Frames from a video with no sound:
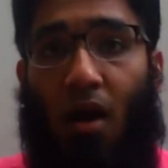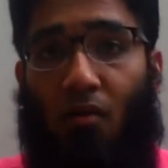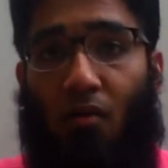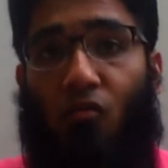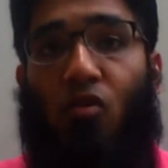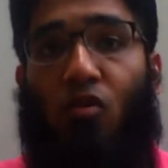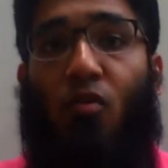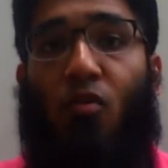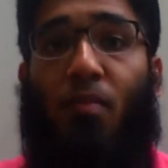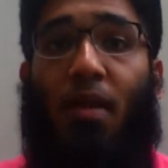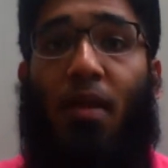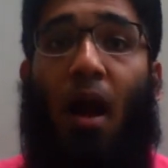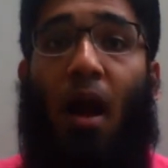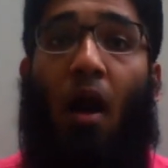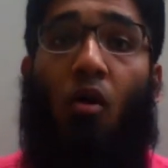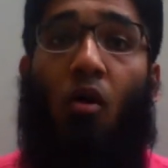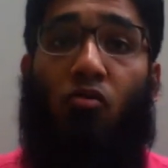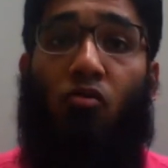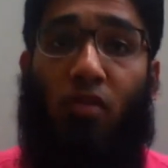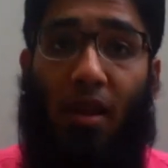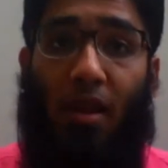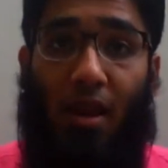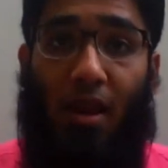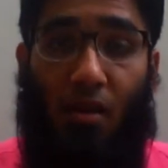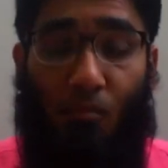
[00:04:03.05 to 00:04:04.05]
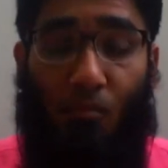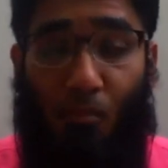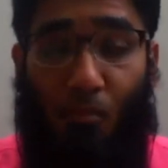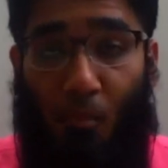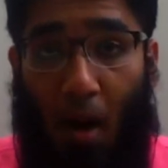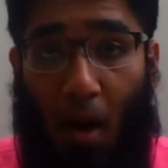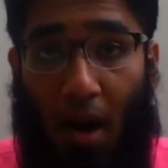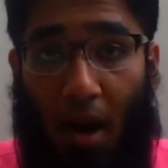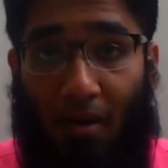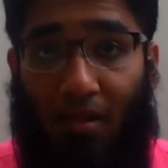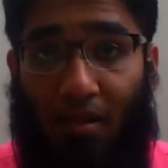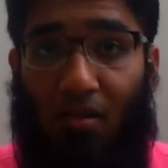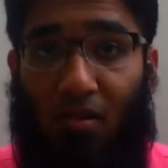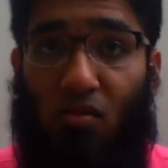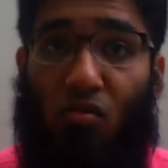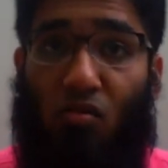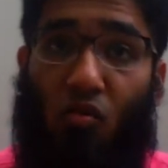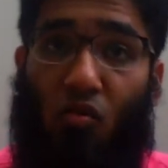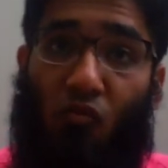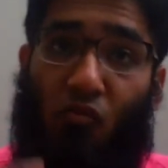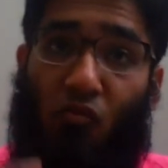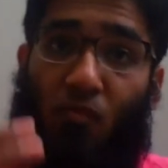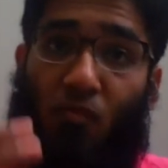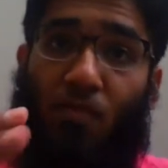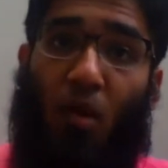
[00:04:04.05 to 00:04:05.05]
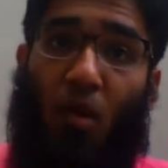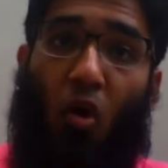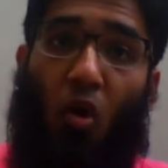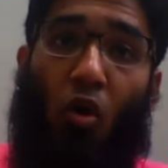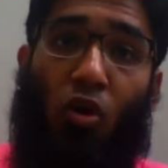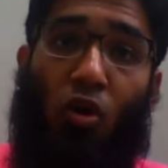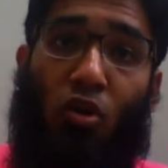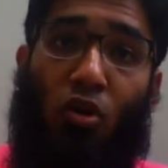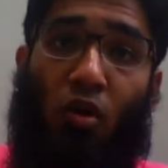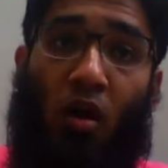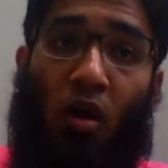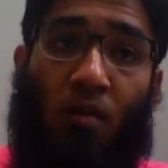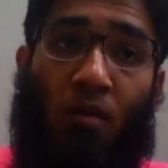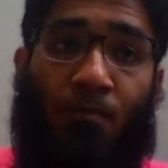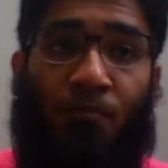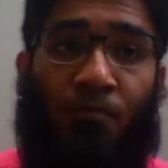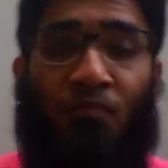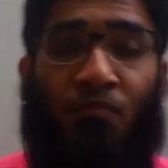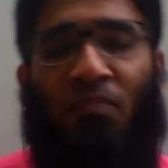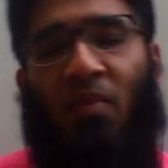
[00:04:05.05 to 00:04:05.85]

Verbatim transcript: will be out there in market. So hold on.